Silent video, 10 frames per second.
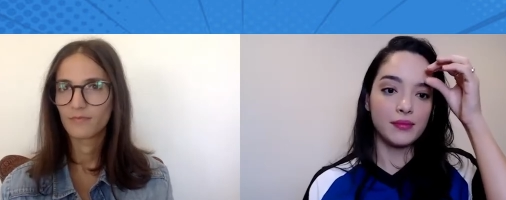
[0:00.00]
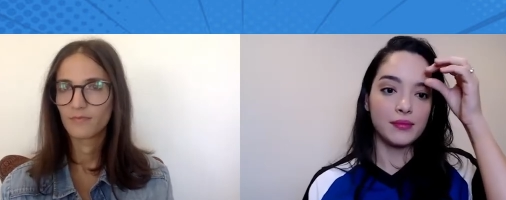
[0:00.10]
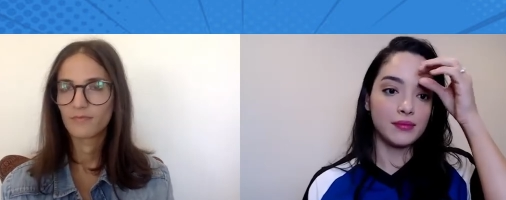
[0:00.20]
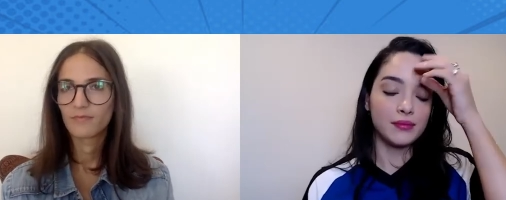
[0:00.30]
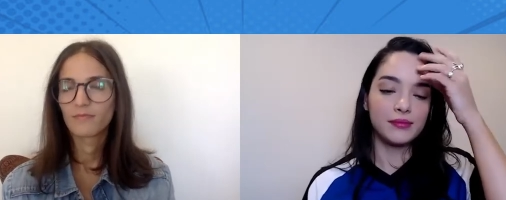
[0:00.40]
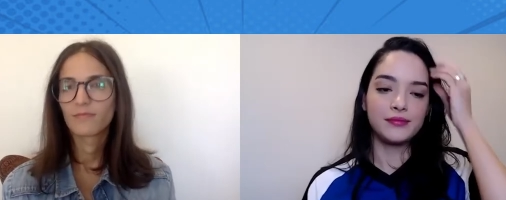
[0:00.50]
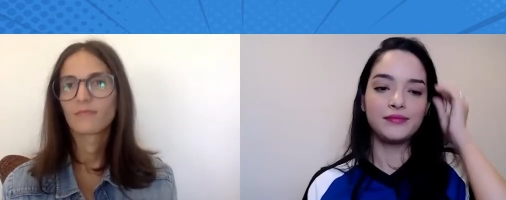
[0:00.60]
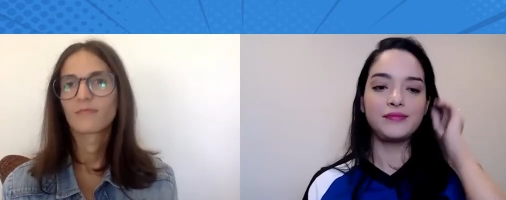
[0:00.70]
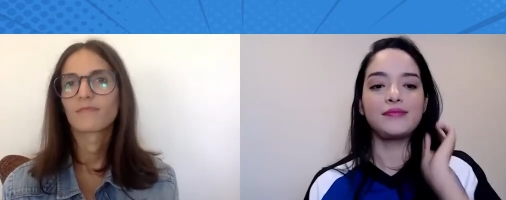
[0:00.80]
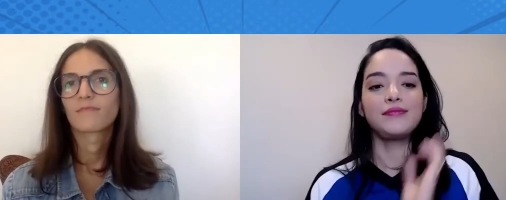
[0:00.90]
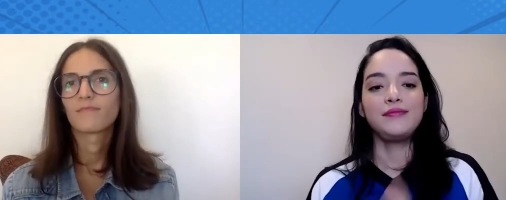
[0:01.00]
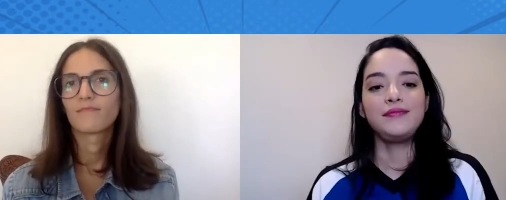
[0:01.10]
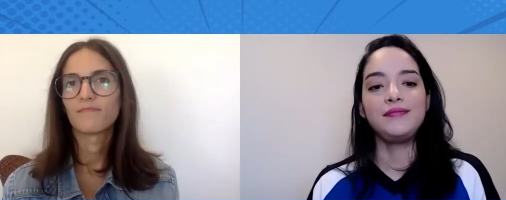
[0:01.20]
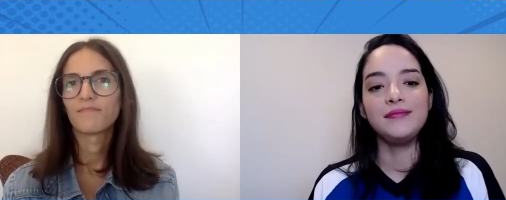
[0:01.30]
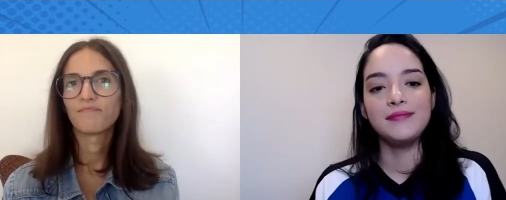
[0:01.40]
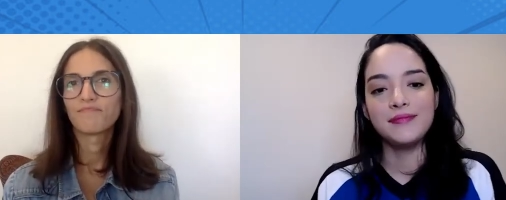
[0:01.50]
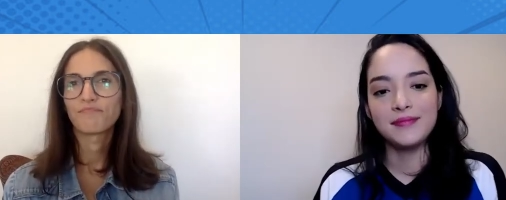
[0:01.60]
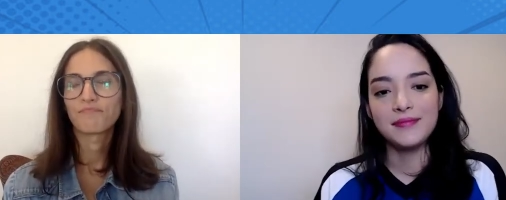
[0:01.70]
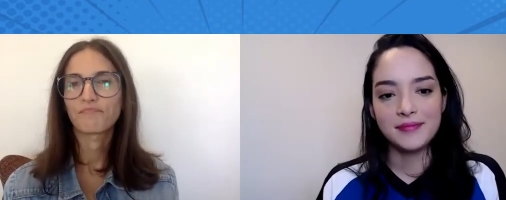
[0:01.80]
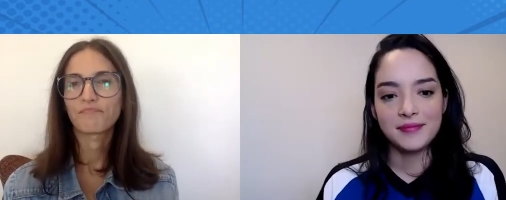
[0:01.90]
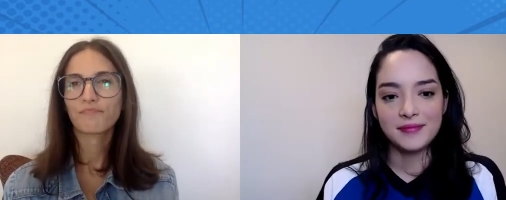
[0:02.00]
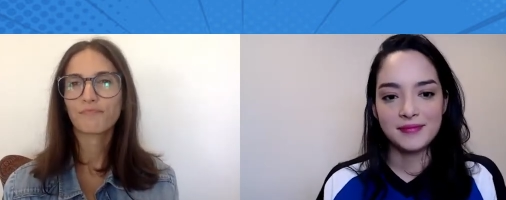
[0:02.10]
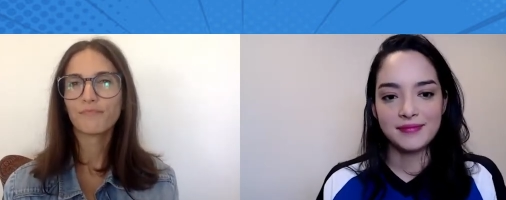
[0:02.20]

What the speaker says: No one is speaking in this clip.